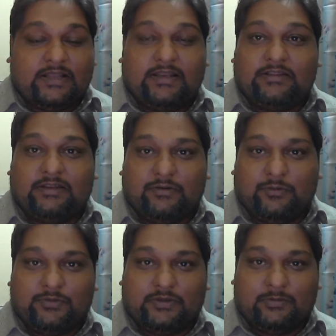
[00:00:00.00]
and ethnic
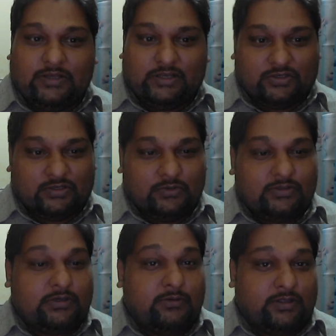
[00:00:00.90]
groups in Malaysia. So
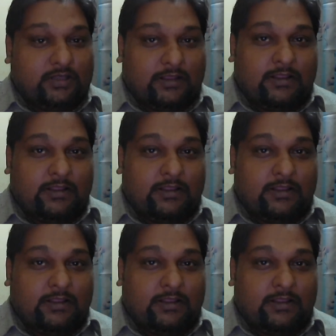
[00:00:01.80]
it's a good thing.